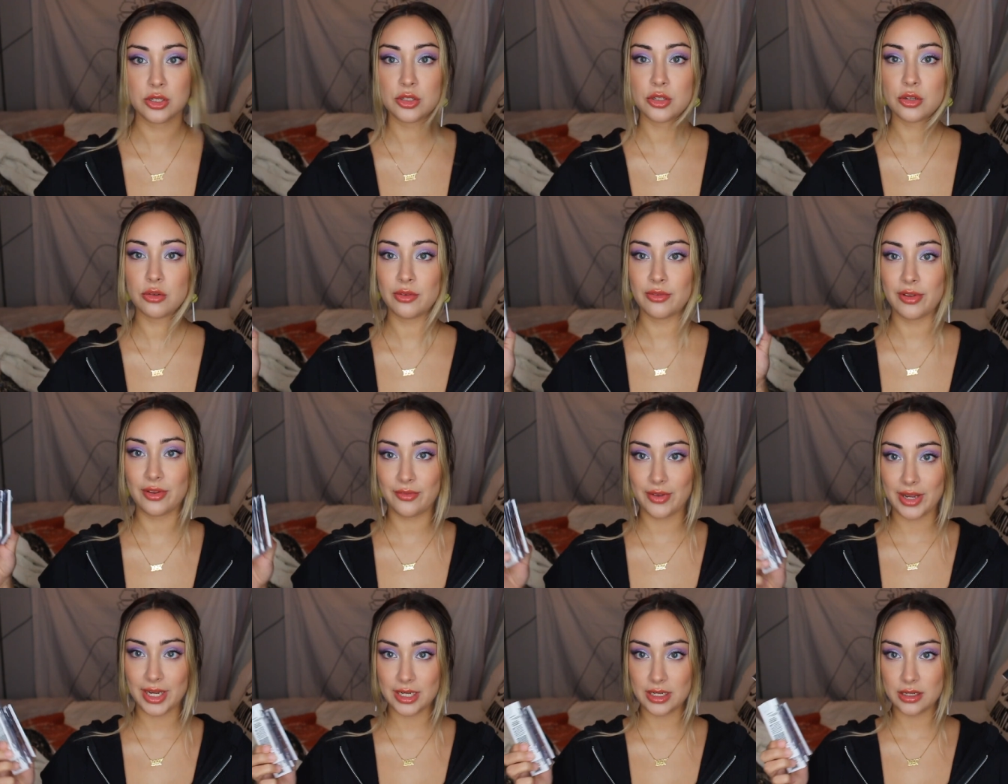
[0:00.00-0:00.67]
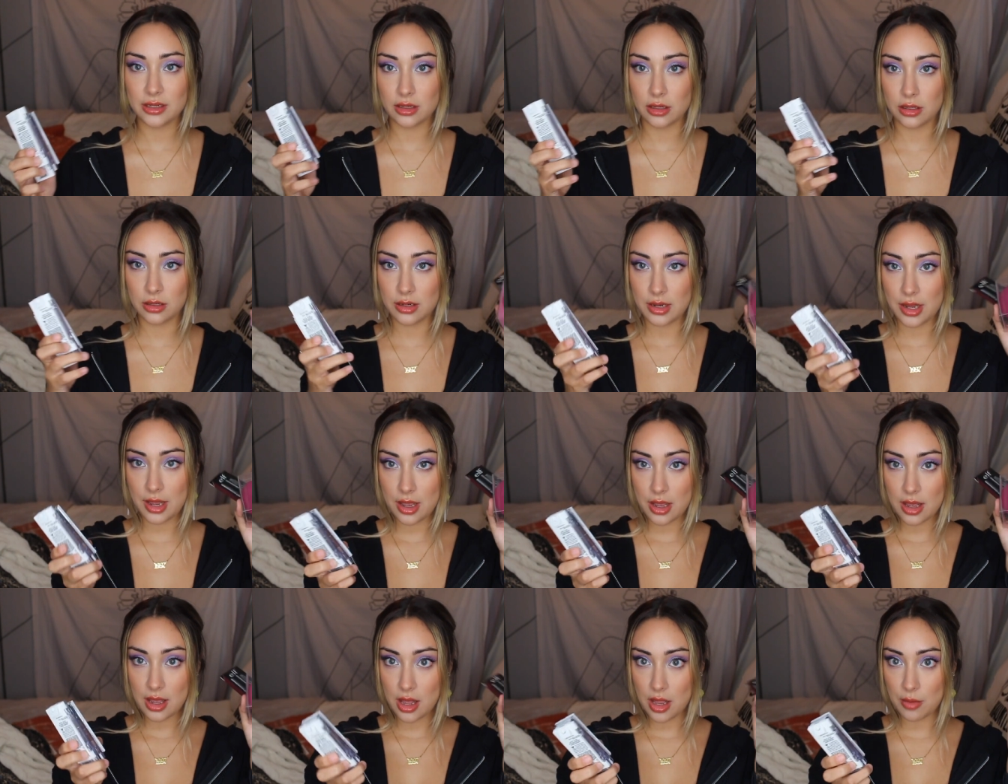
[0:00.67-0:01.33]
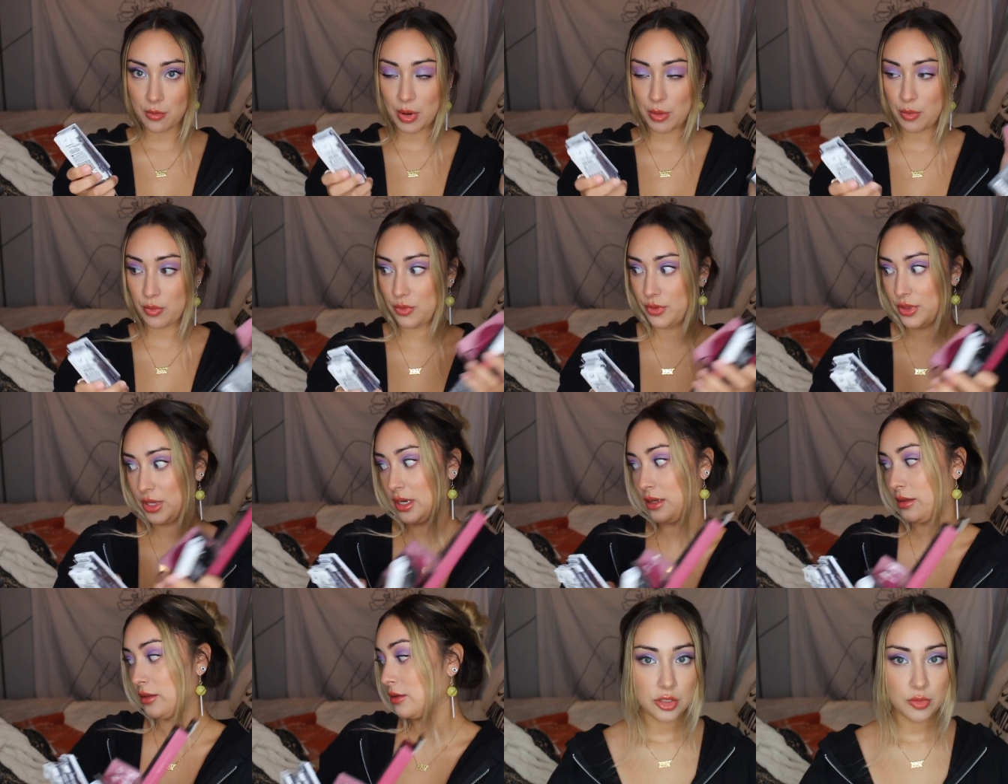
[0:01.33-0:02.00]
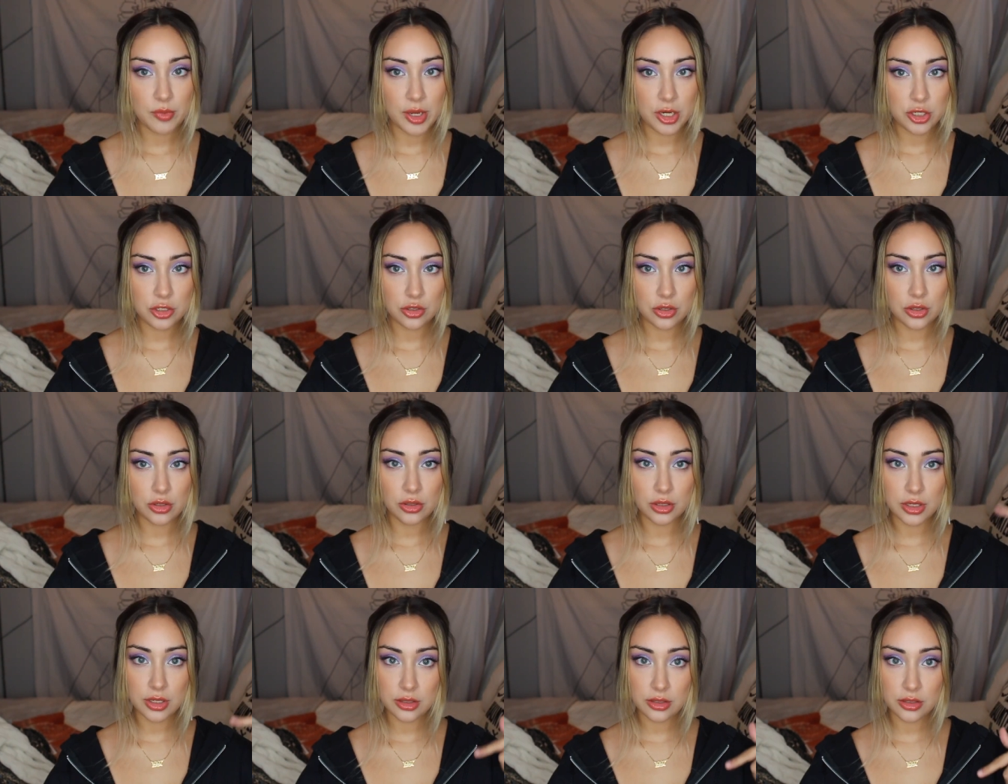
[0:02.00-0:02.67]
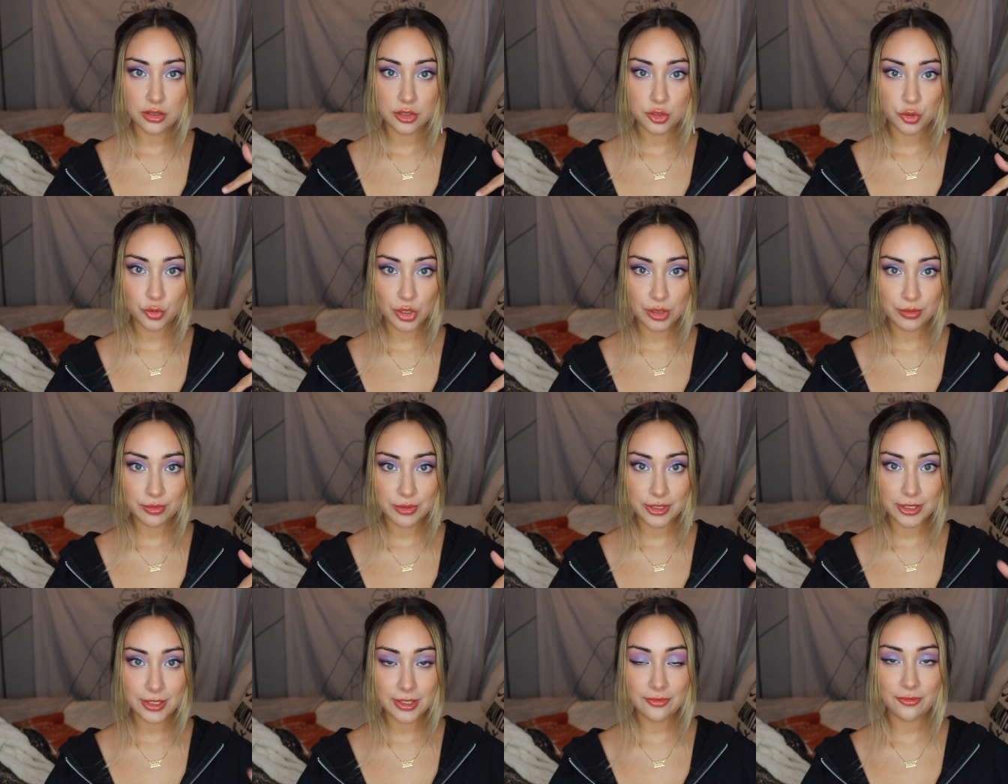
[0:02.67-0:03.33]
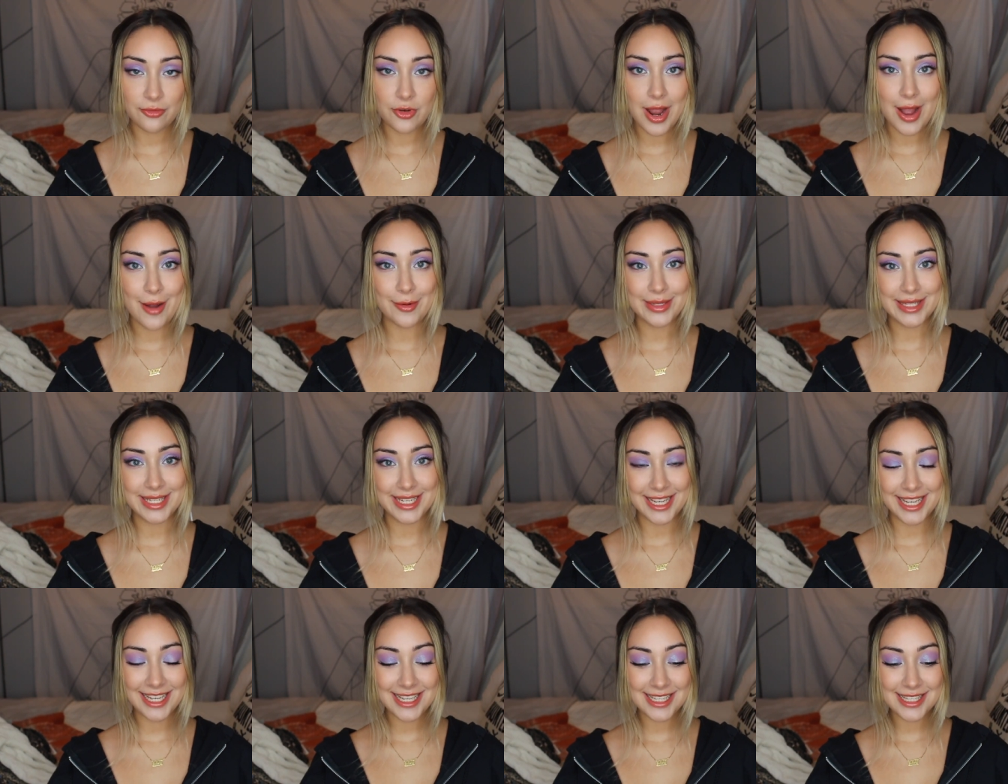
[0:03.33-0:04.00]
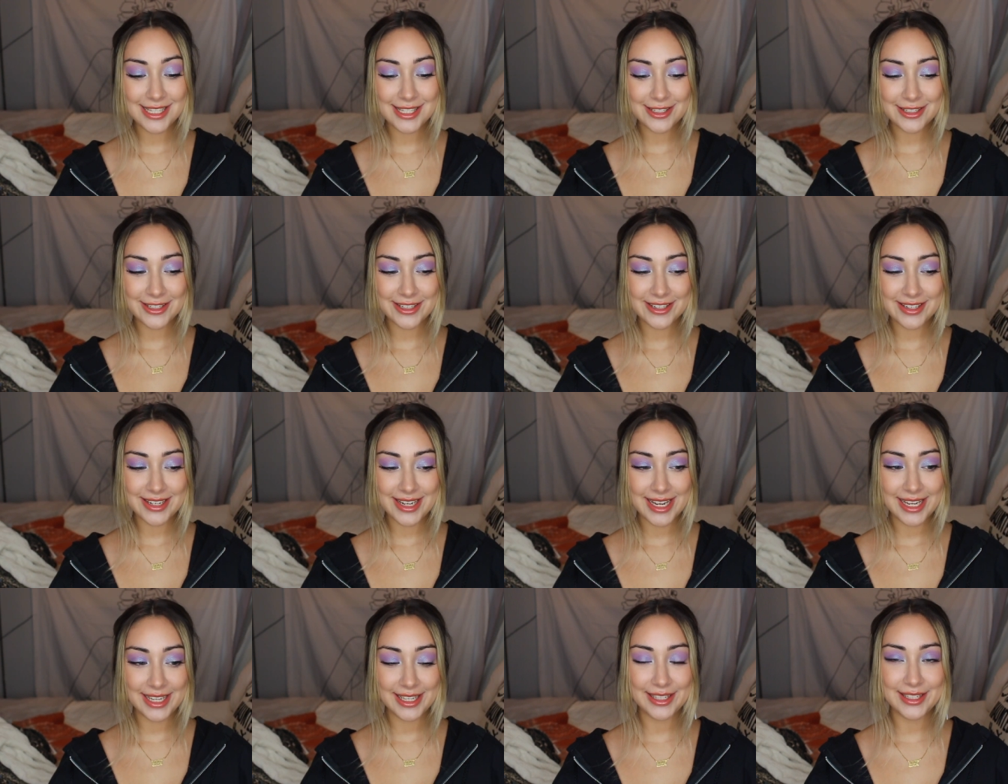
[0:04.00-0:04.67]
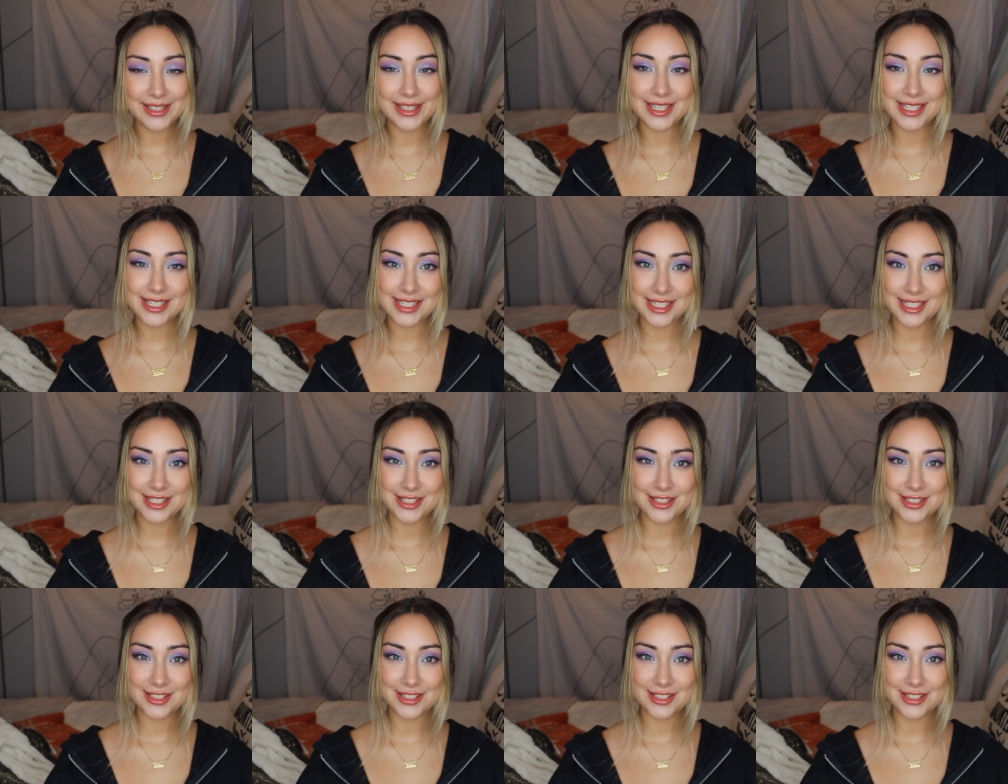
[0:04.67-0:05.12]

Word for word: So if I find it again, I might put that in. So make sure you look in the description for how to enter and let's get